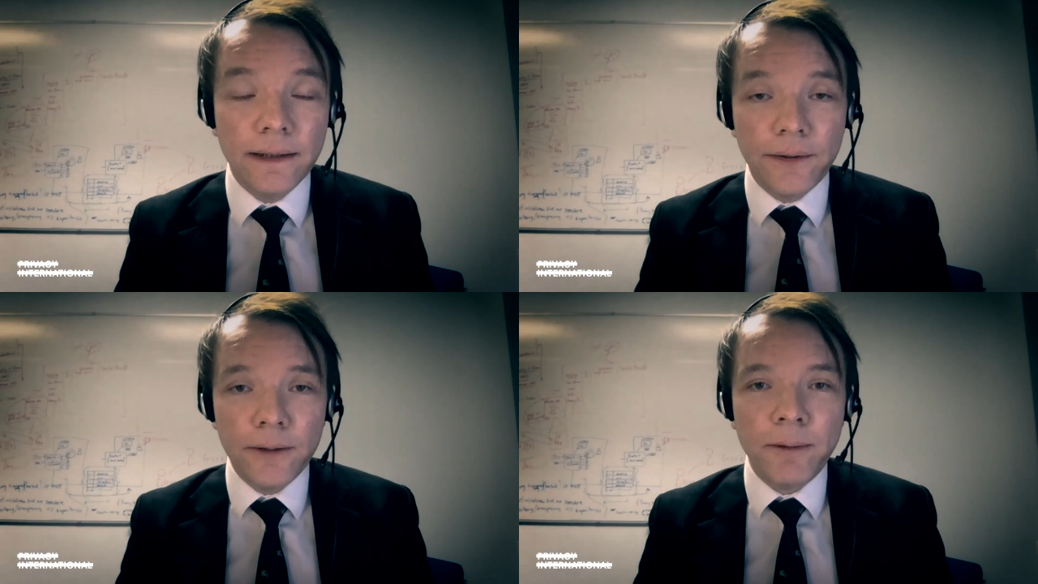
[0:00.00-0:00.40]

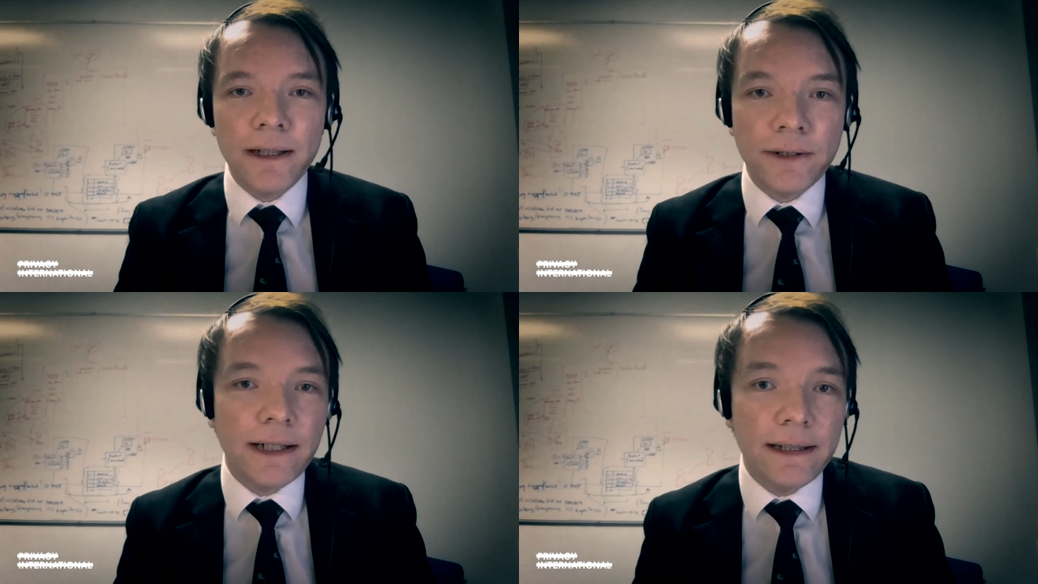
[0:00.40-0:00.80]
So
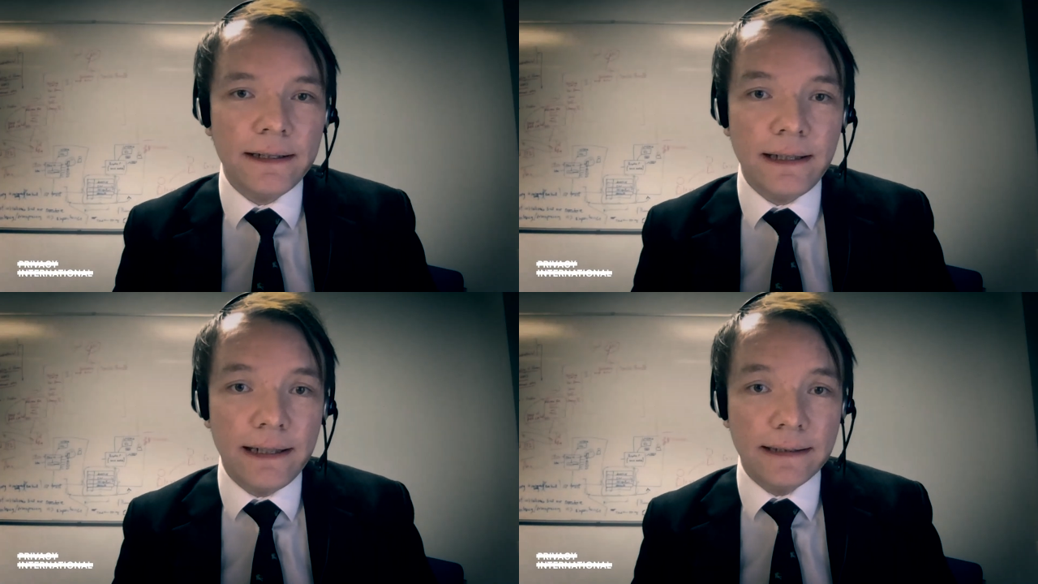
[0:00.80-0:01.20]
third-party
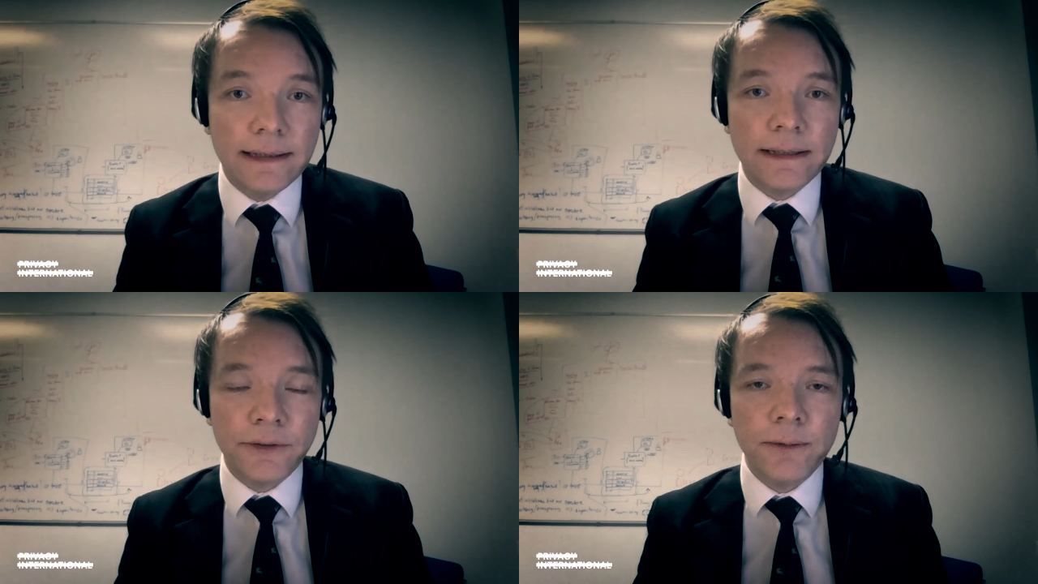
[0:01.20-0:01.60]
tracking is
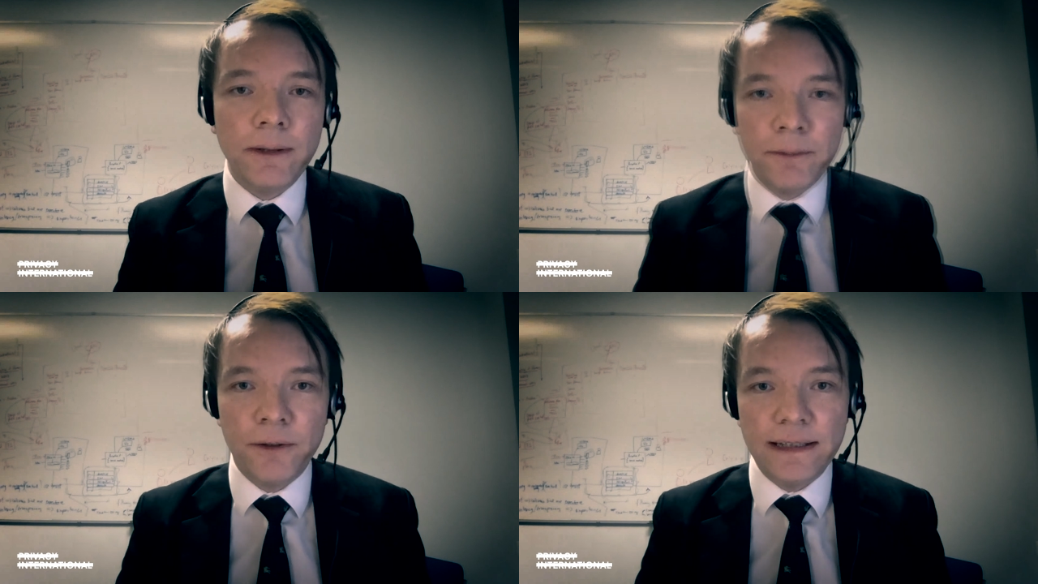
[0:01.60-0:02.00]

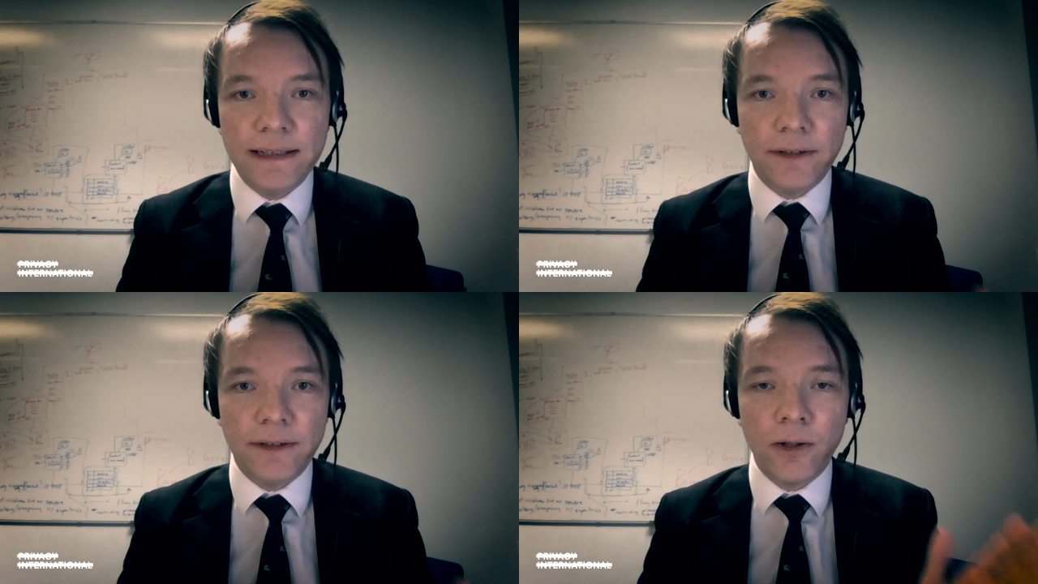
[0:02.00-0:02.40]
extremely
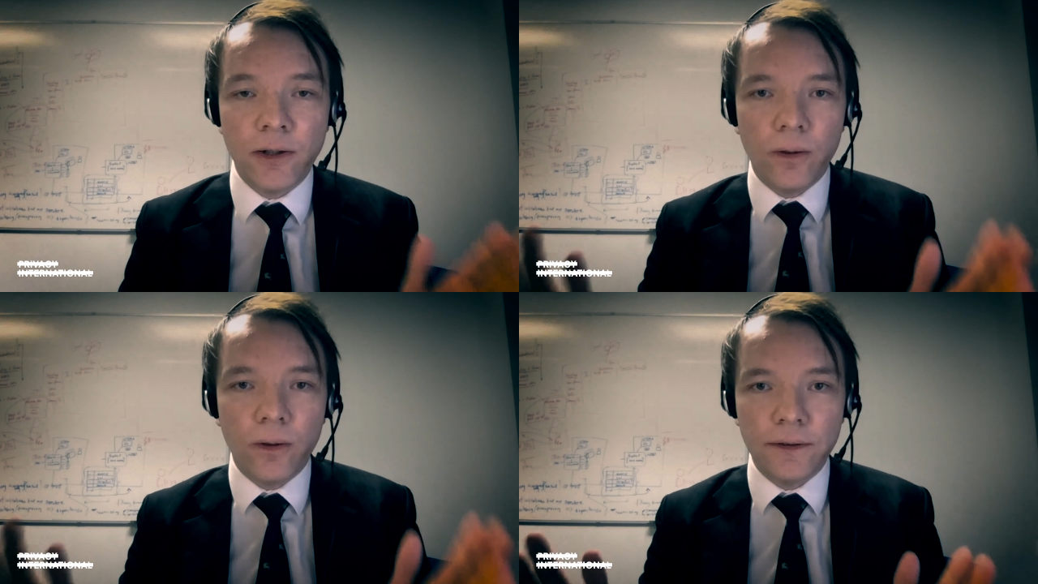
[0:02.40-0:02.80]
pervasive in the
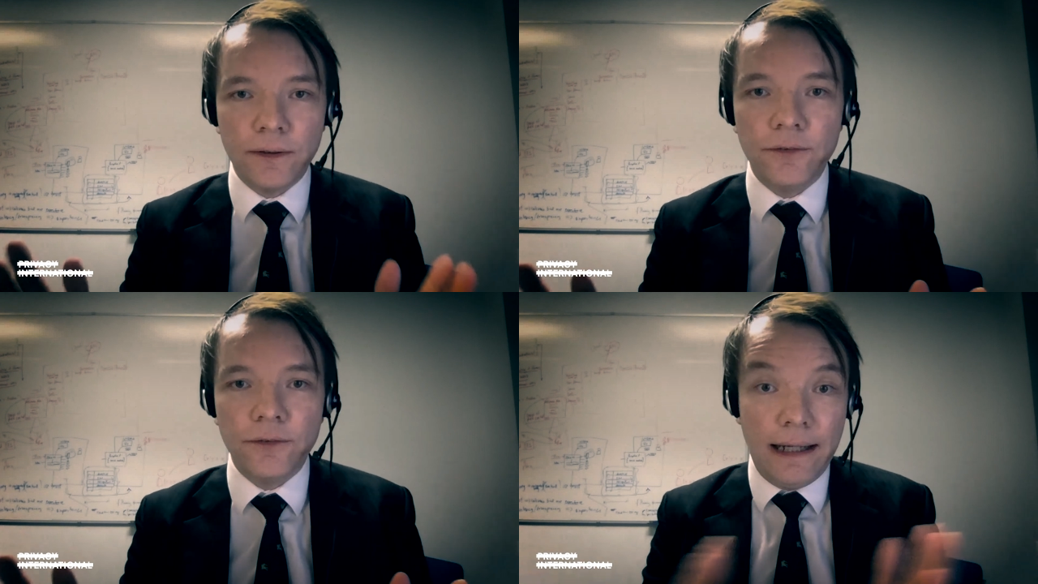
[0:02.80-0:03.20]
core
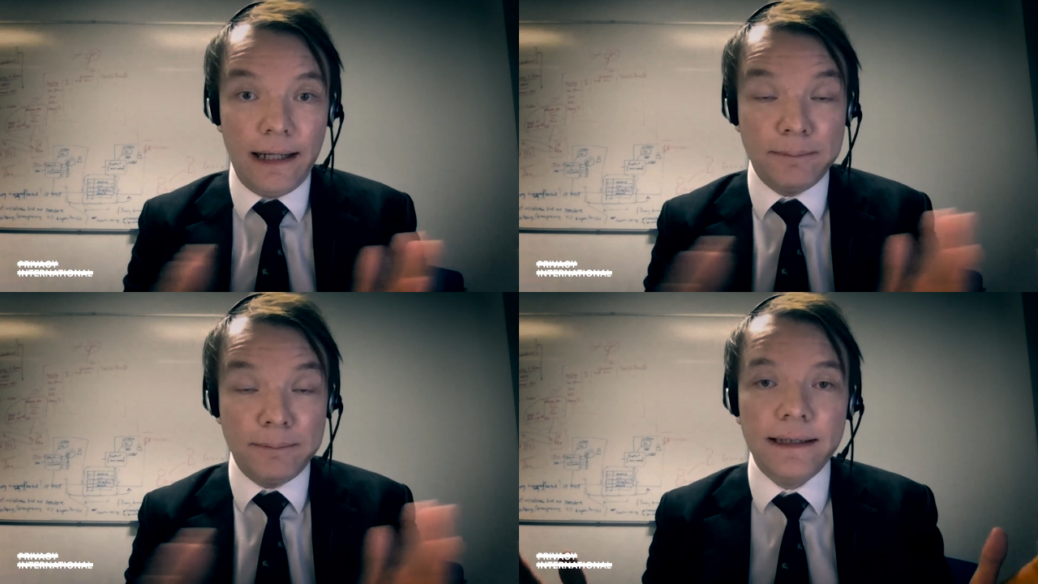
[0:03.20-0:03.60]
sort of
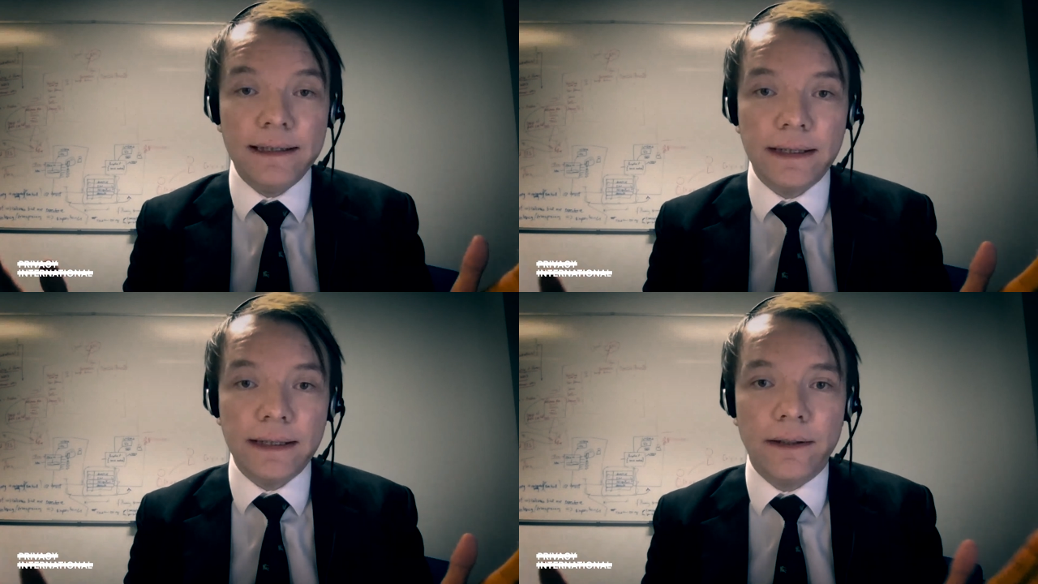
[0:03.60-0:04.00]
apps that you
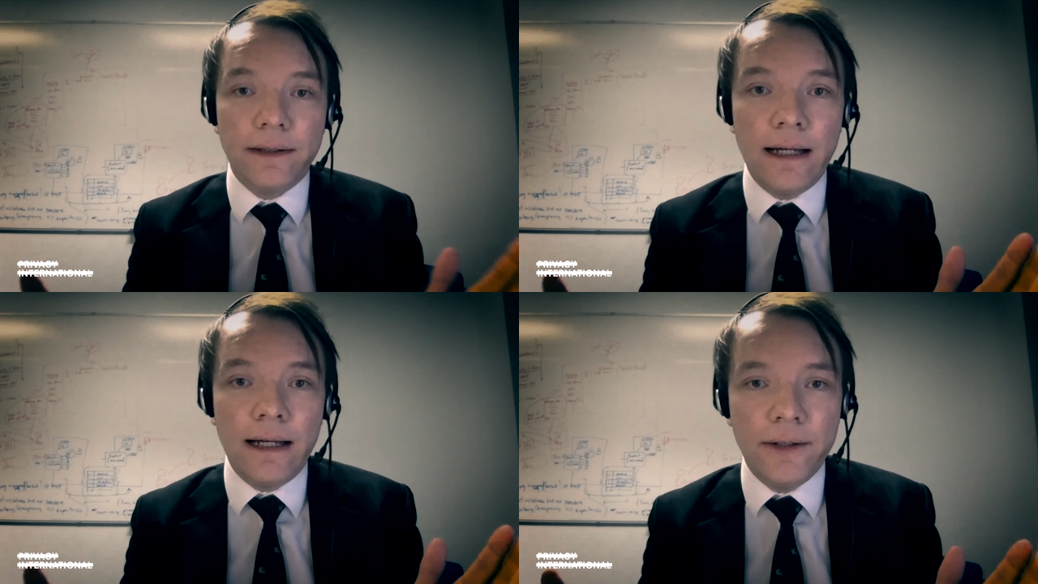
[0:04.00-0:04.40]
see on
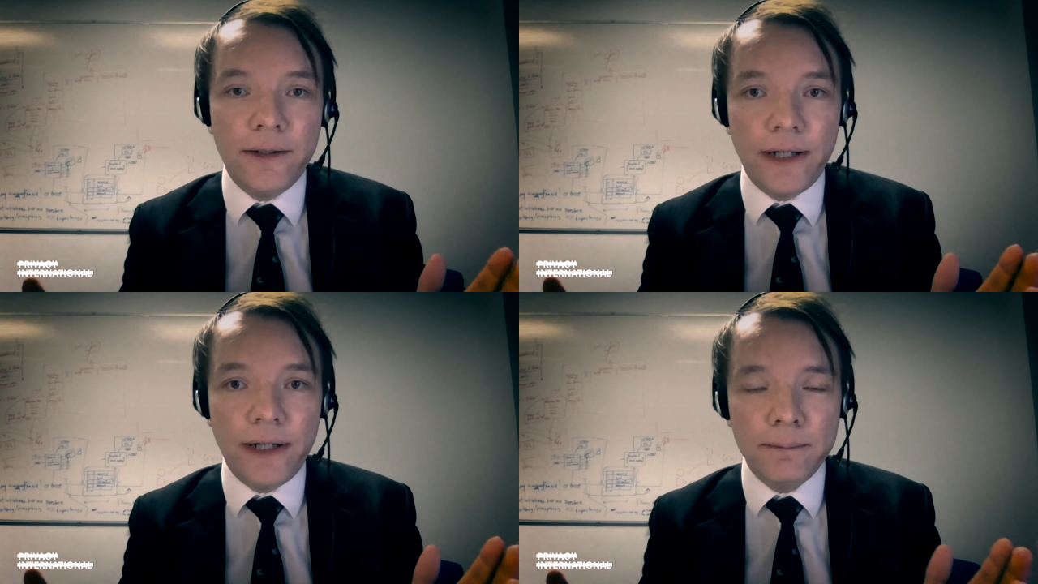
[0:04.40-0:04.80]
the
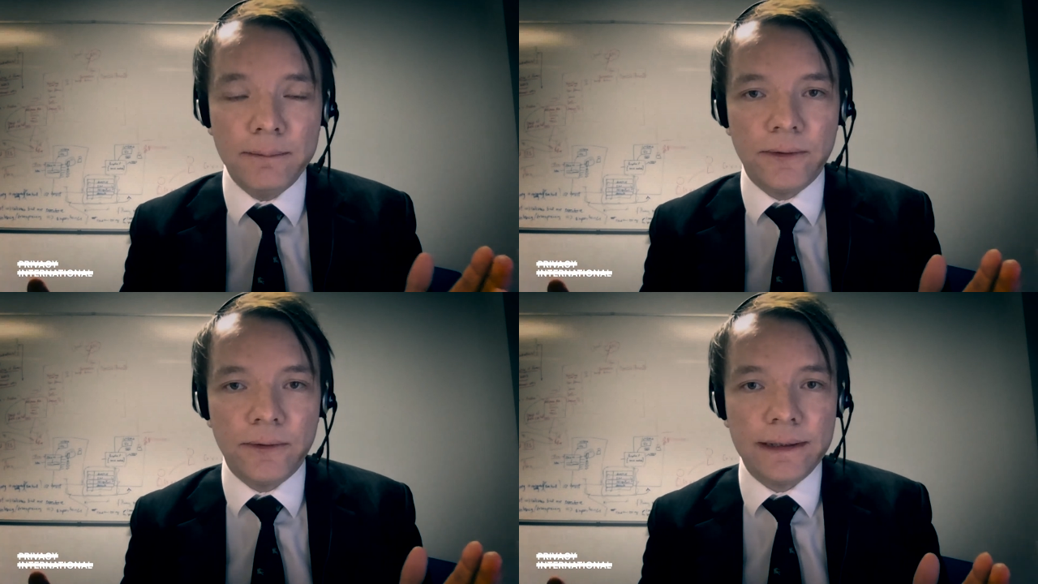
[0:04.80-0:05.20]
Android App Store.